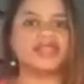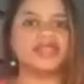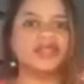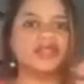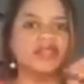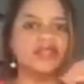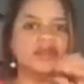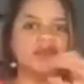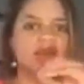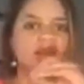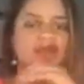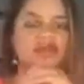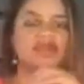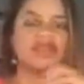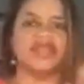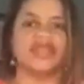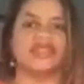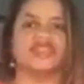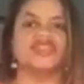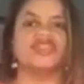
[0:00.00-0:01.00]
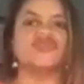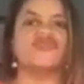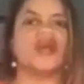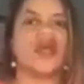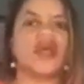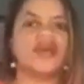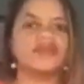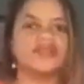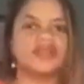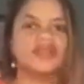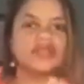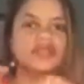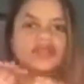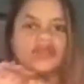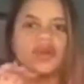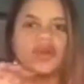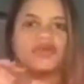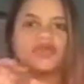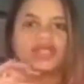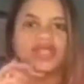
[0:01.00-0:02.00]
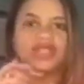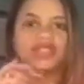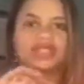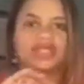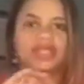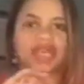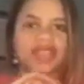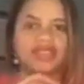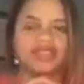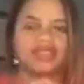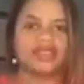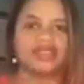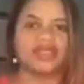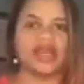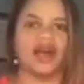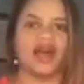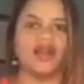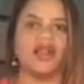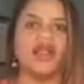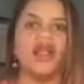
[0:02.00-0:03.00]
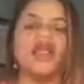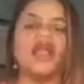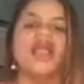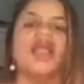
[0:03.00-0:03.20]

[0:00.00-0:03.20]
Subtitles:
the glucose and it drives the glucose inside the cell.